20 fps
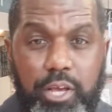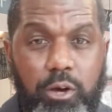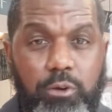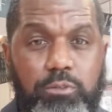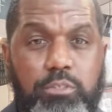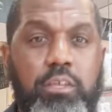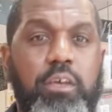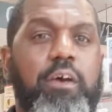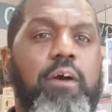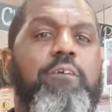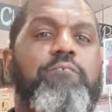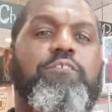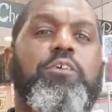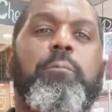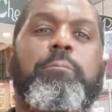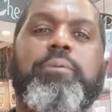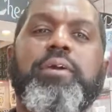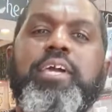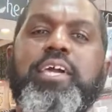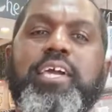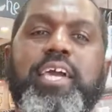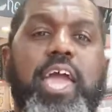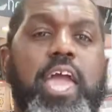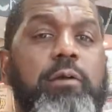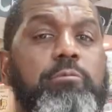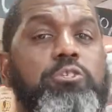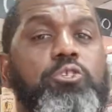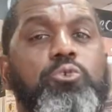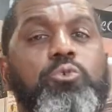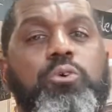else from being
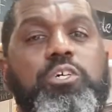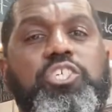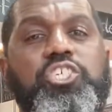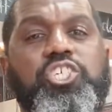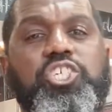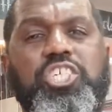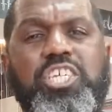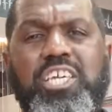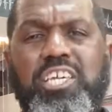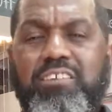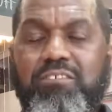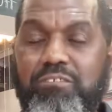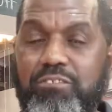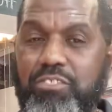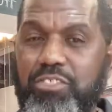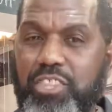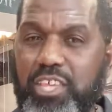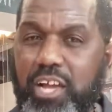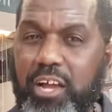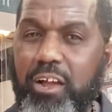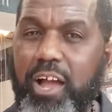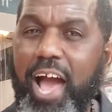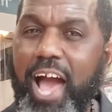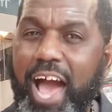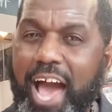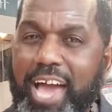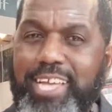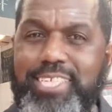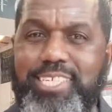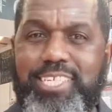able to achieve their
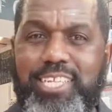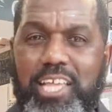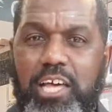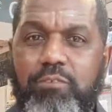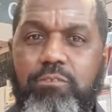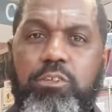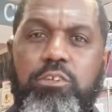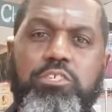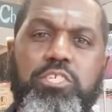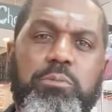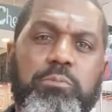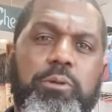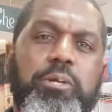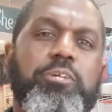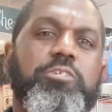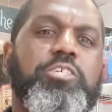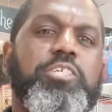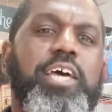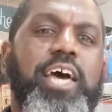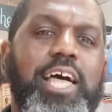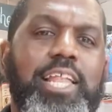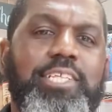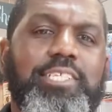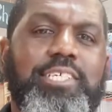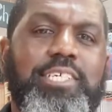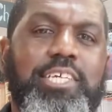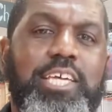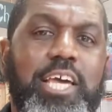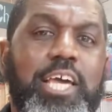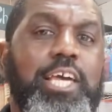highest level of
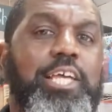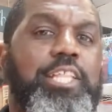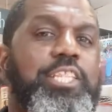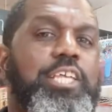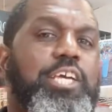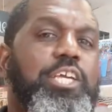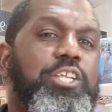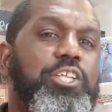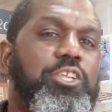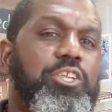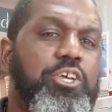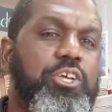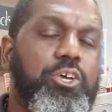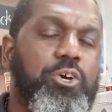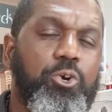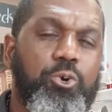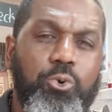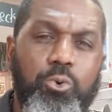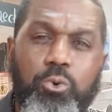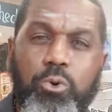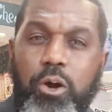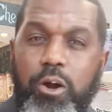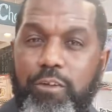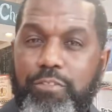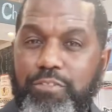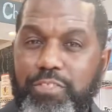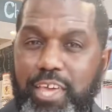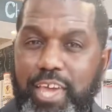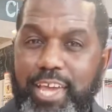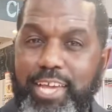spirituality, then who are
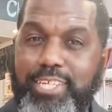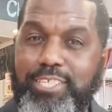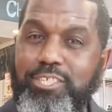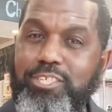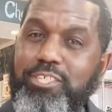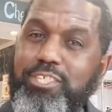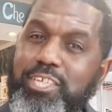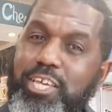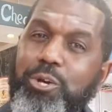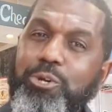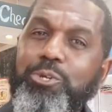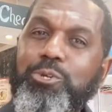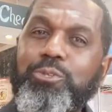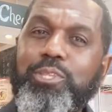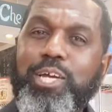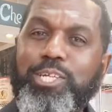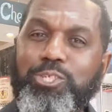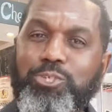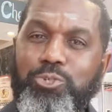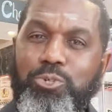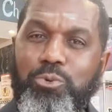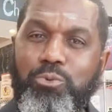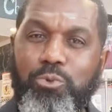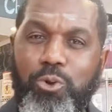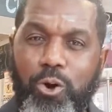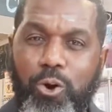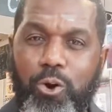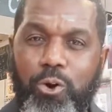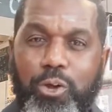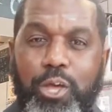they to tell you that you're
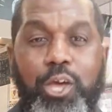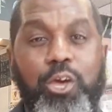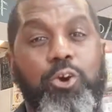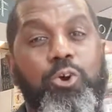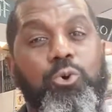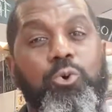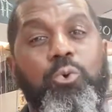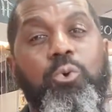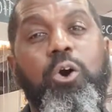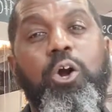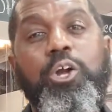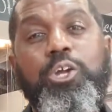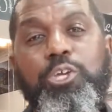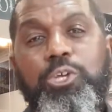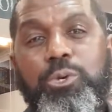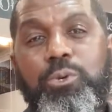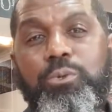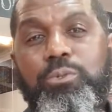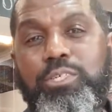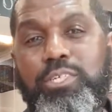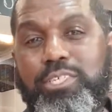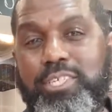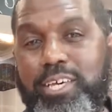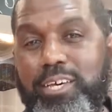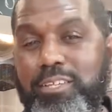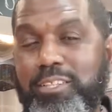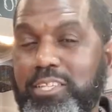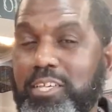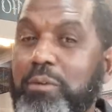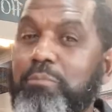wrong? Who are you to
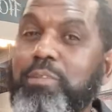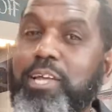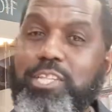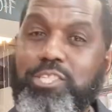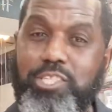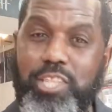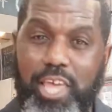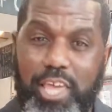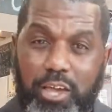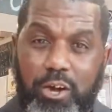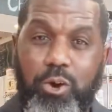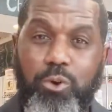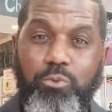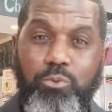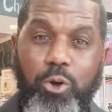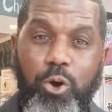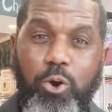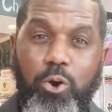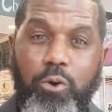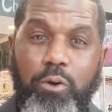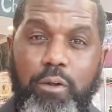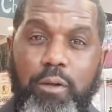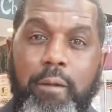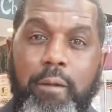tell them that they are wrong?